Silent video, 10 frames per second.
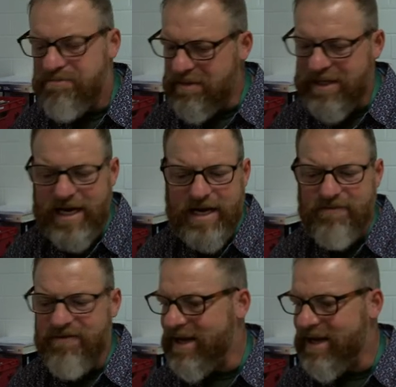Maybe they
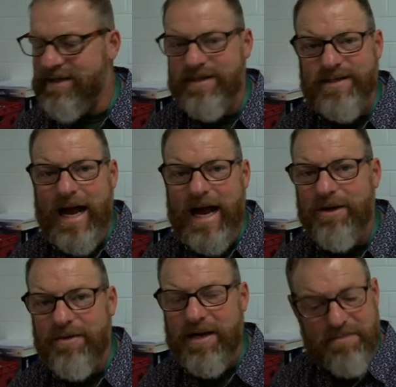advanced in
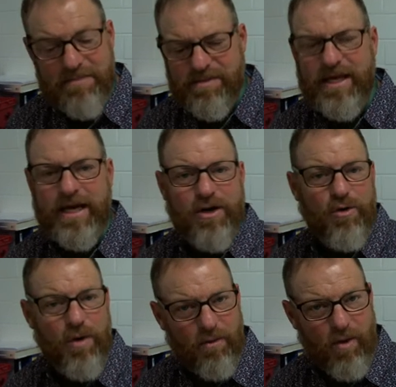salary, maybe they
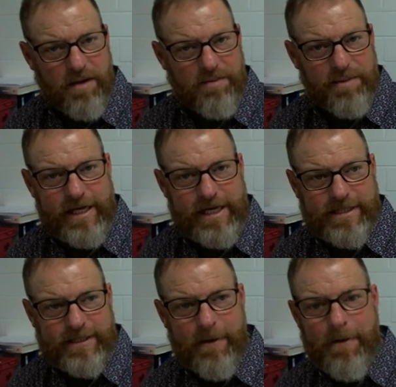quit one
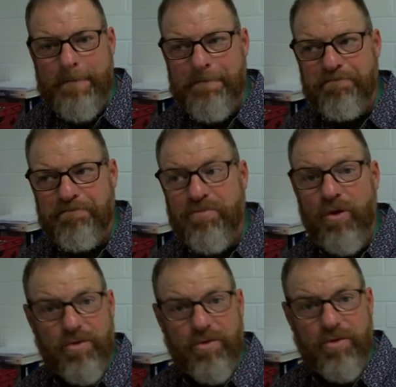place
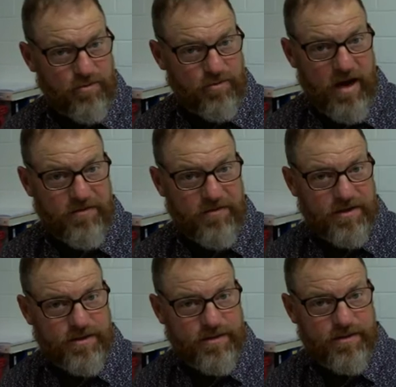with a good
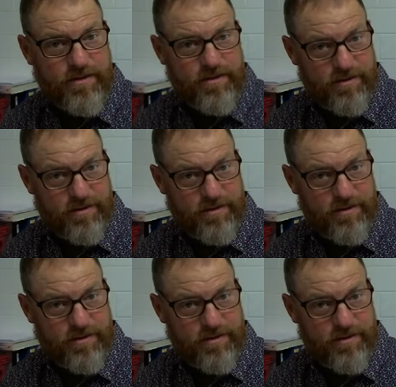reference,